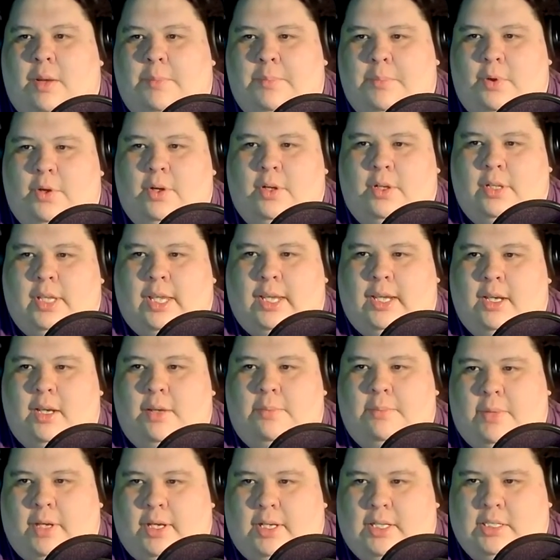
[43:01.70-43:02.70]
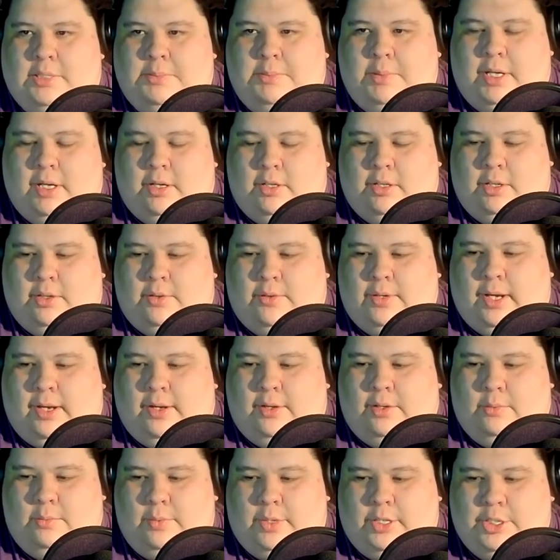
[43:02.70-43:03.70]
a book like A Mind Spread Out on the
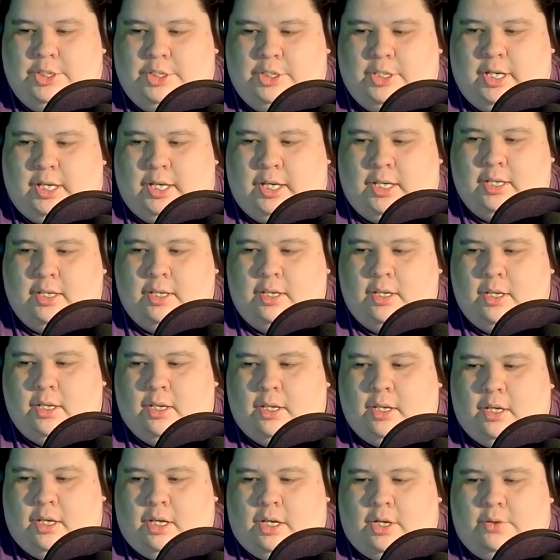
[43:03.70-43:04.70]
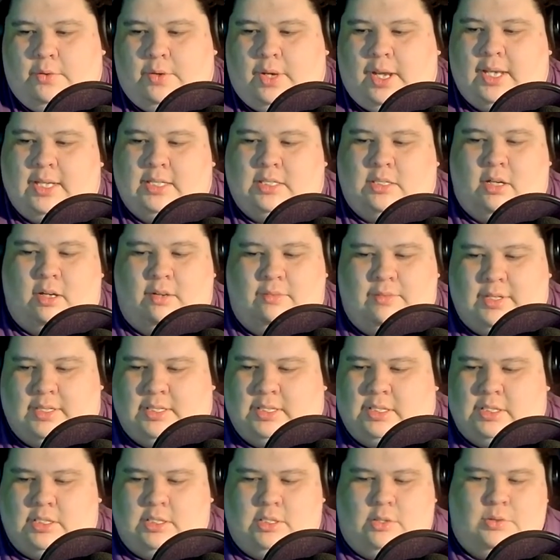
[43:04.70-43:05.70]
Ground, which like, you know, has all
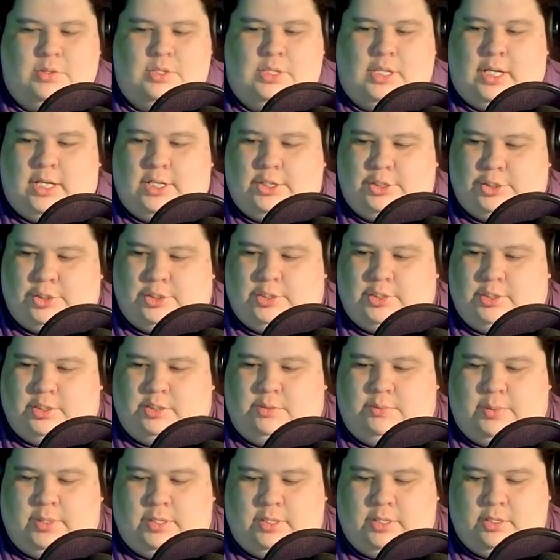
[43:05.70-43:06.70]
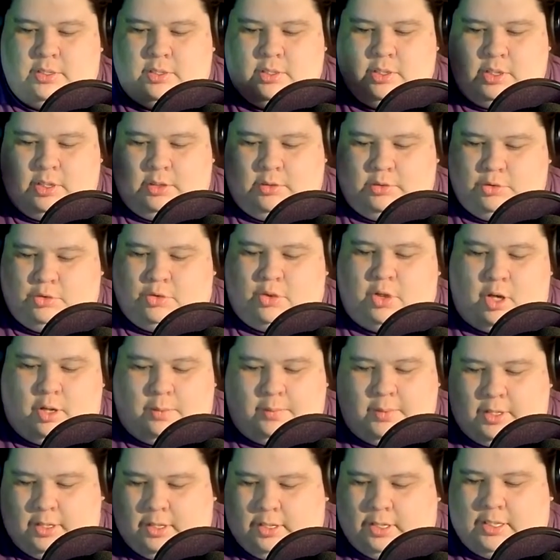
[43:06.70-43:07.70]
these associations with, you know,
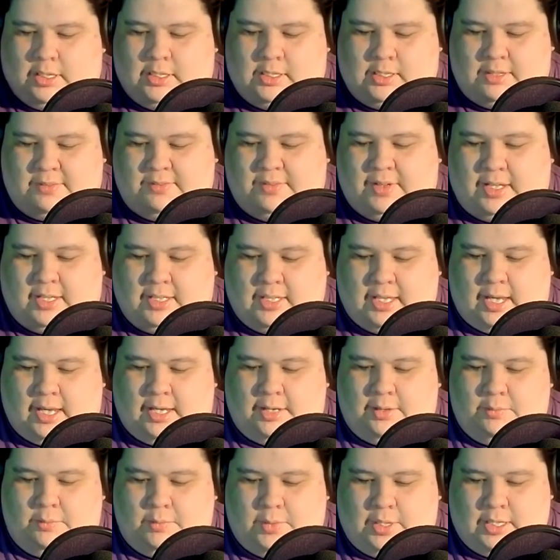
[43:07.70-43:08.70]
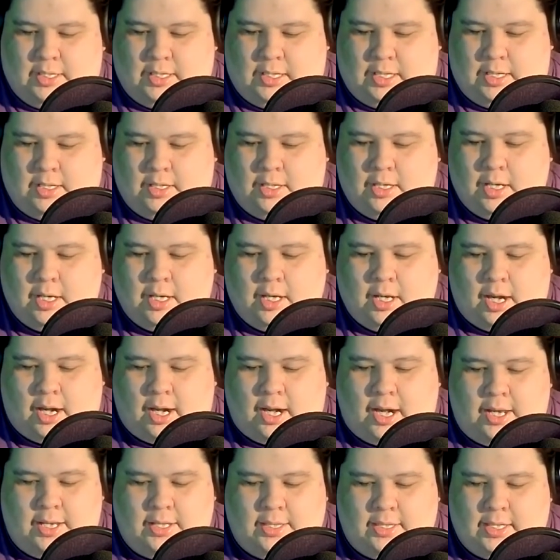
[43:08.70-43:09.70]
trauma and stuff like that with it.
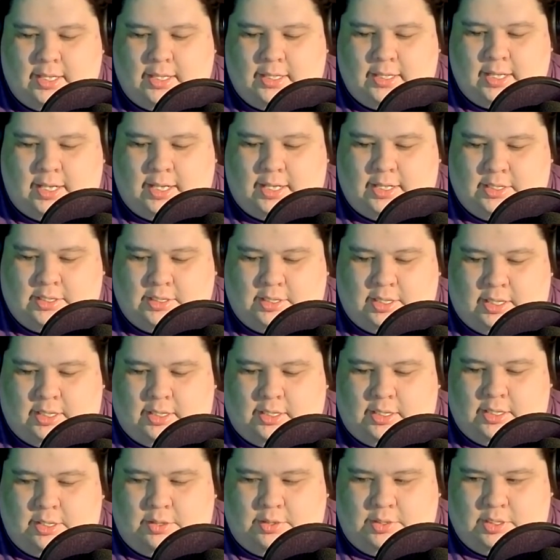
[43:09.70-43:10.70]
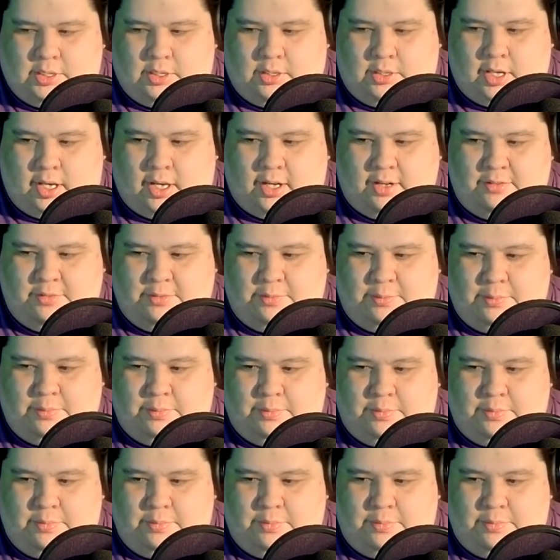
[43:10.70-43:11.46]
I think that it's like, there's a lot of